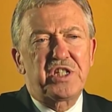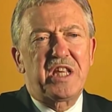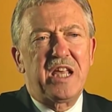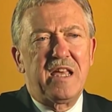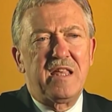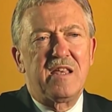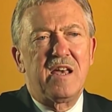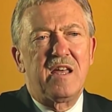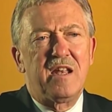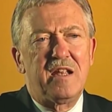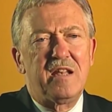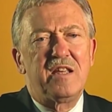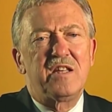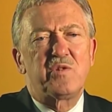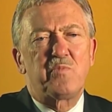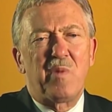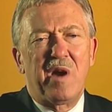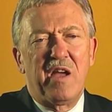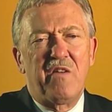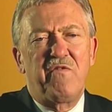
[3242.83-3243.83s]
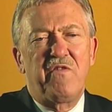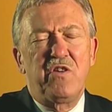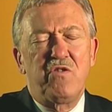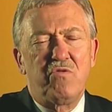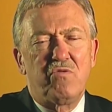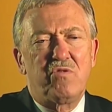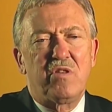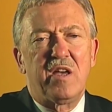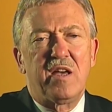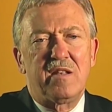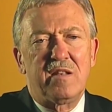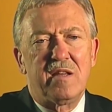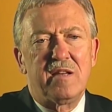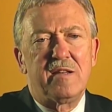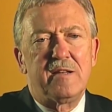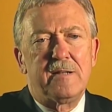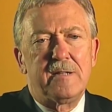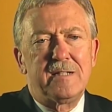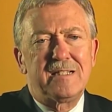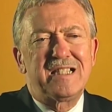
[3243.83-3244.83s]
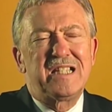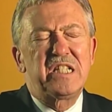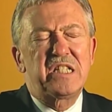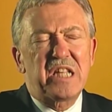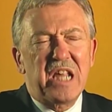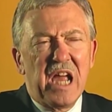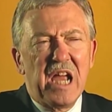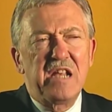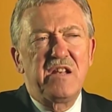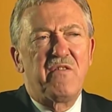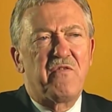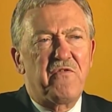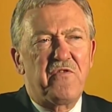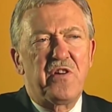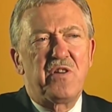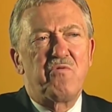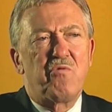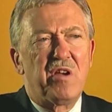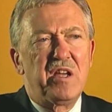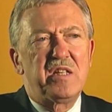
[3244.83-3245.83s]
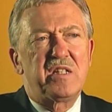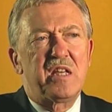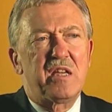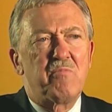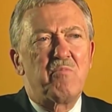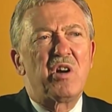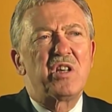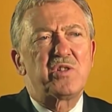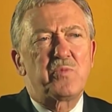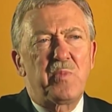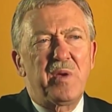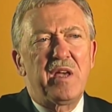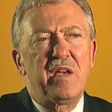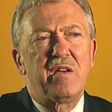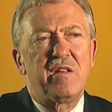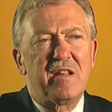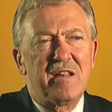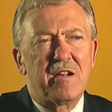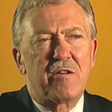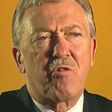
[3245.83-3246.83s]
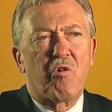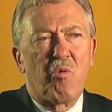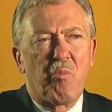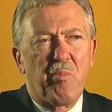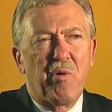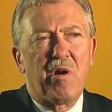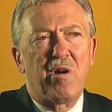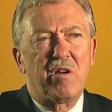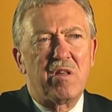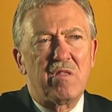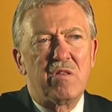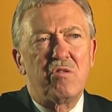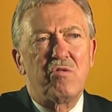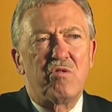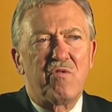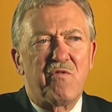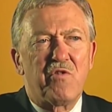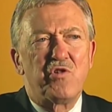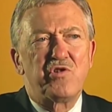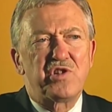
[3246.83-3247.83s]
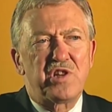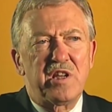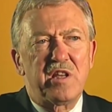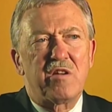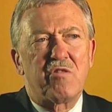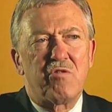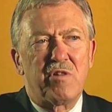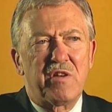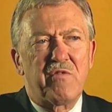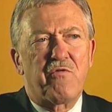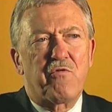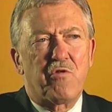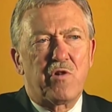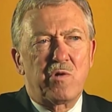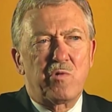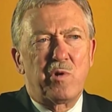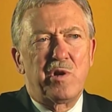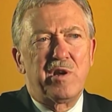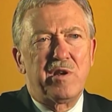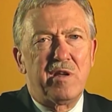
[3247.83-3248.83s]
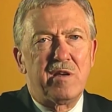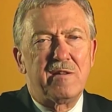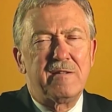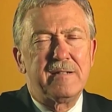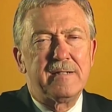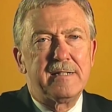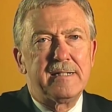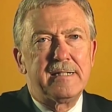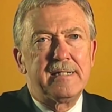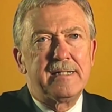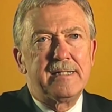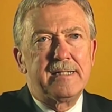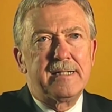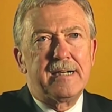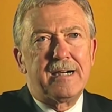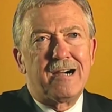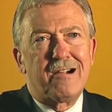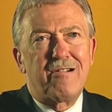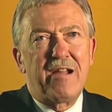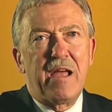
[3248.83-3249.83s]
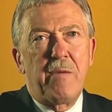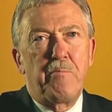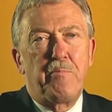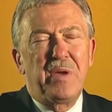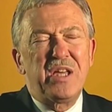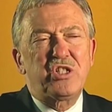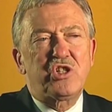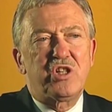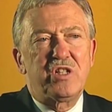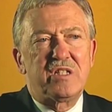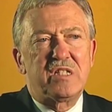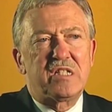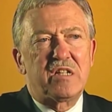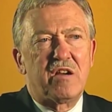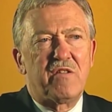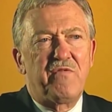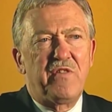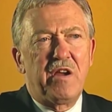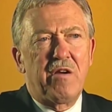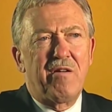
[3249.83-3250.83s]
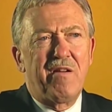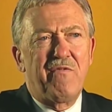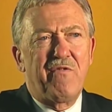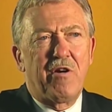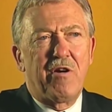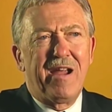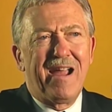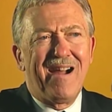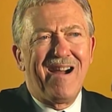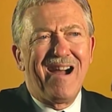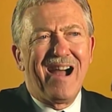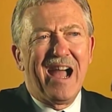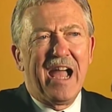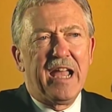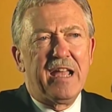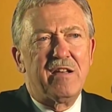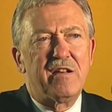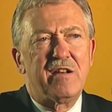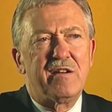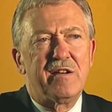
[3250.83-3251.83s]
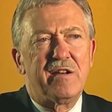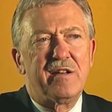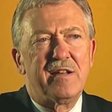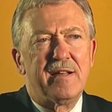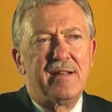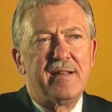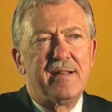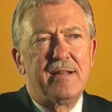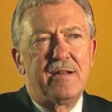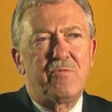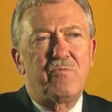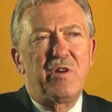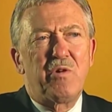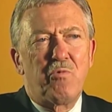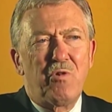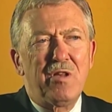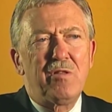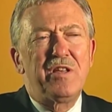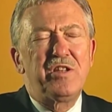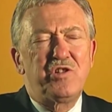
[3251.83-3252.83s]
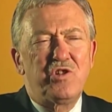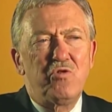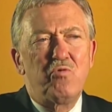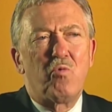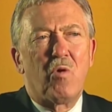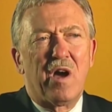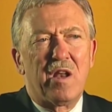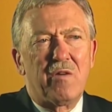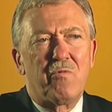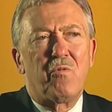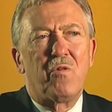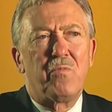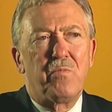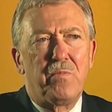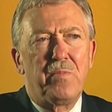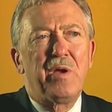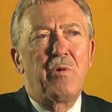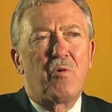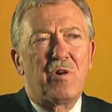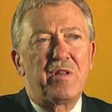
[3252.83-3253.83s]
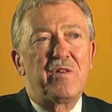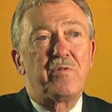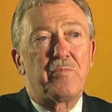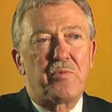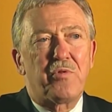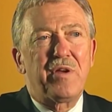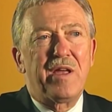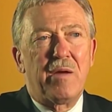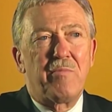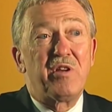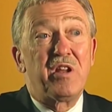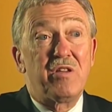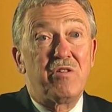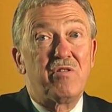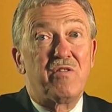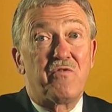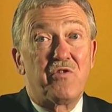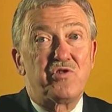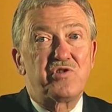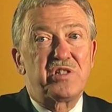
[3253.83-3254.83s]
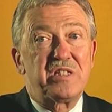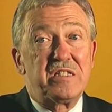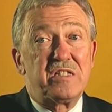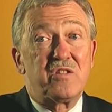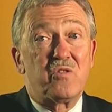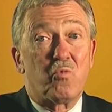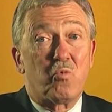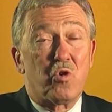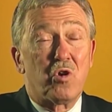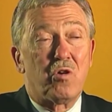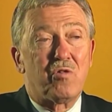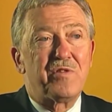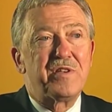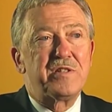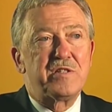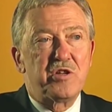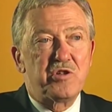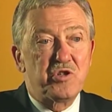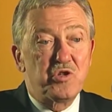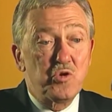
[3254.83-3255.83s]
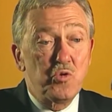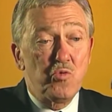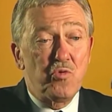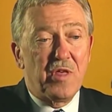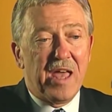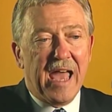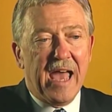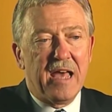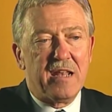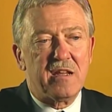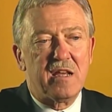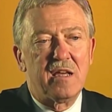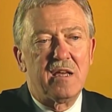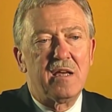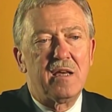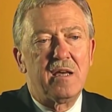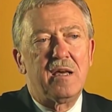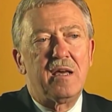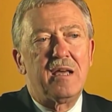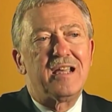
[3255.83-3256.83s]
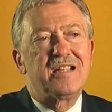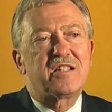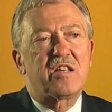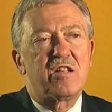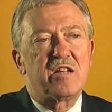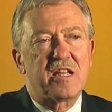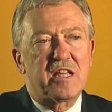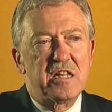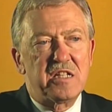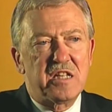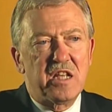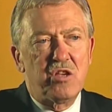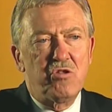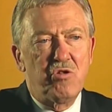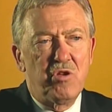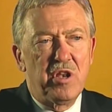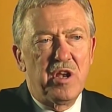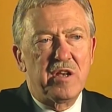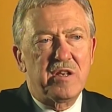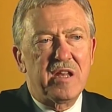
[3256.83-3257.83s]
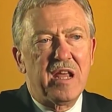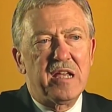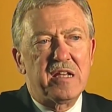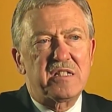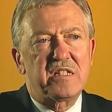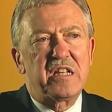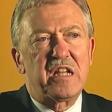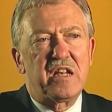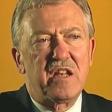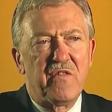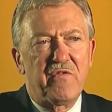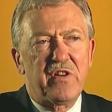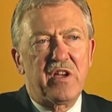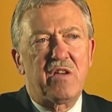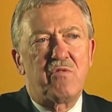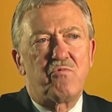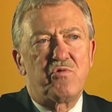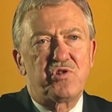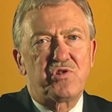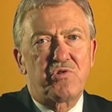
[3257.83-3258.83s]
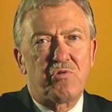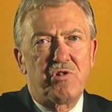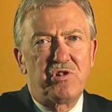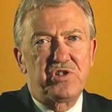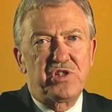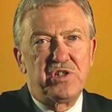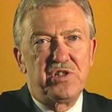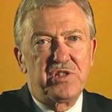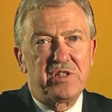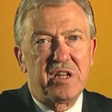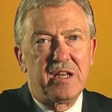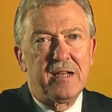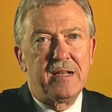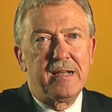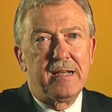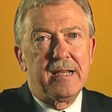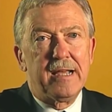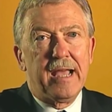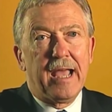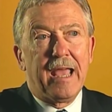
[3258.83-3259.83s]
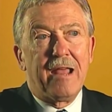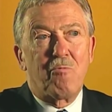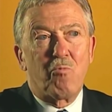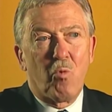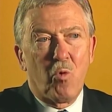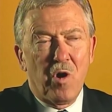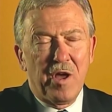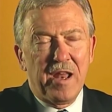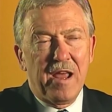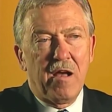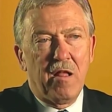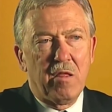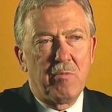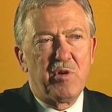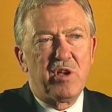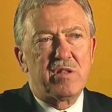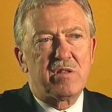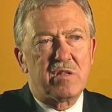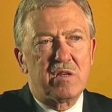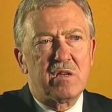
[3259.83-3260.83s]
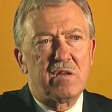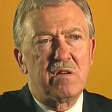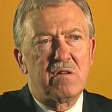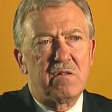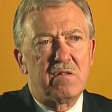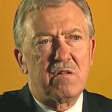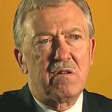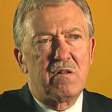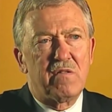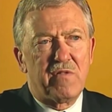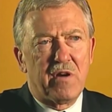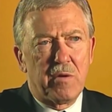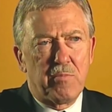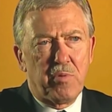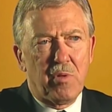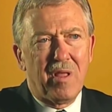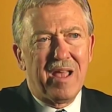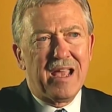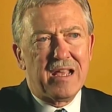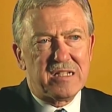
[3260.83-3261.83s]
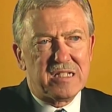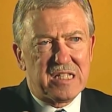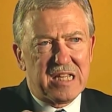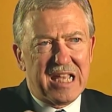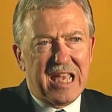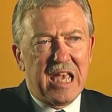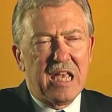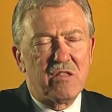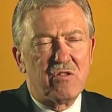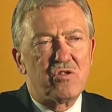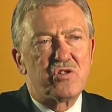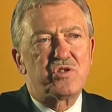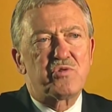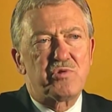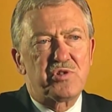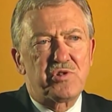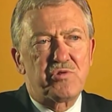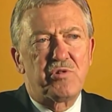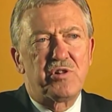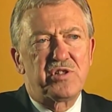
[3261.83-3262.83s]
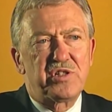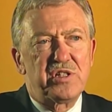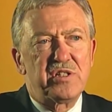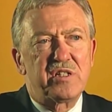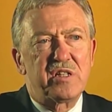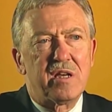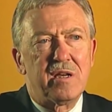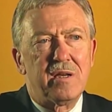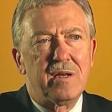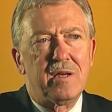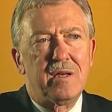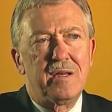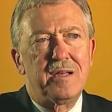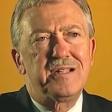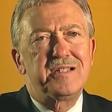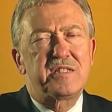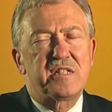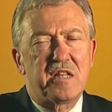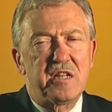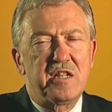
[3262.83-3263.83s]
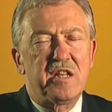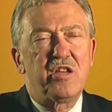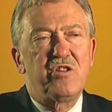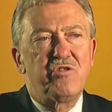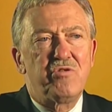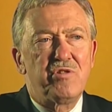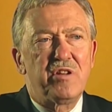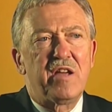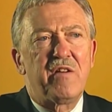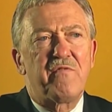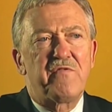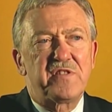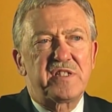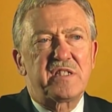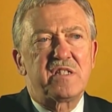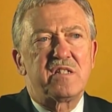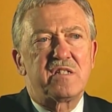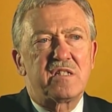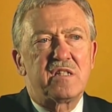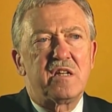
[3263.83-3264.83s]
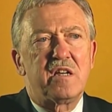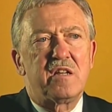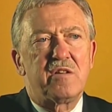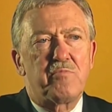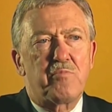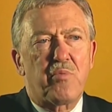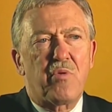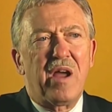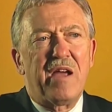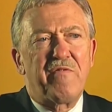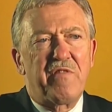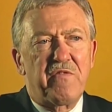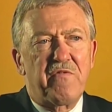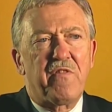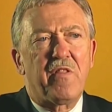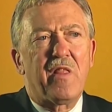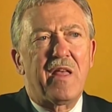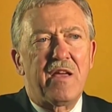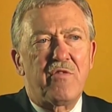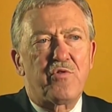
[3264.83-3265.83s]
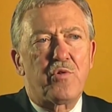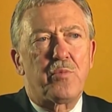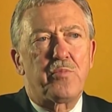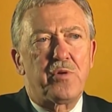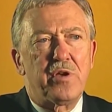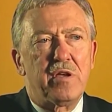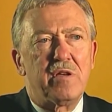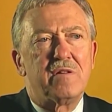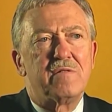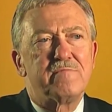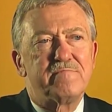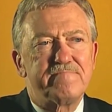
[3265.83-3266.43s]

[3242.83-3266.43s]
say that it is my view that this kind of fundraising must be an integral part of the university going forward. Uh, our ambitions are very, very high. Uh, we really do want to be one of the preeminent universities of the world, and to do that, it's going to continue to take significant resources, and one element uh, of our plans to gain those resources is continued emphasis on private philanthropy.